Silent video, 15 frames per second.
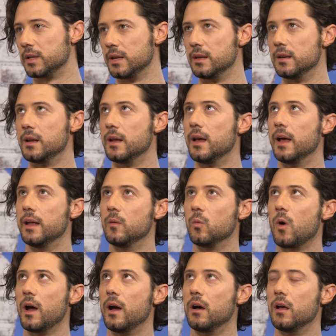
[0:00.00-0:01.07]
And and
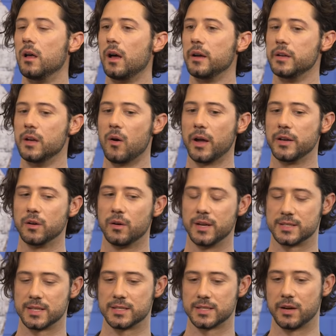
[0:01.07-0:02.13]
while you know I don't
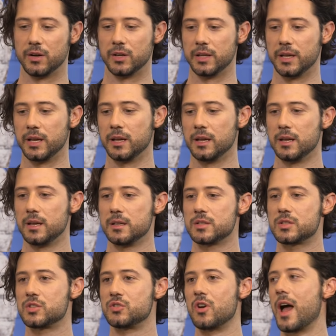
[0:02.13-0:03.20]
necessarily
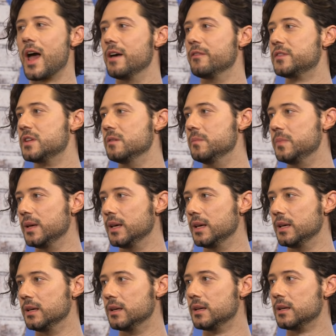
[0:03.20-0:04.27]
strive to
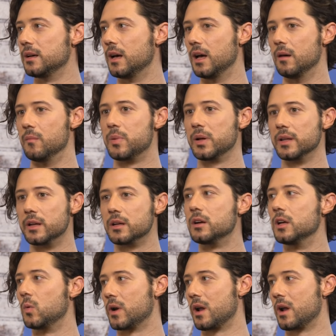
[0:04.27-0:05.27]
be um, political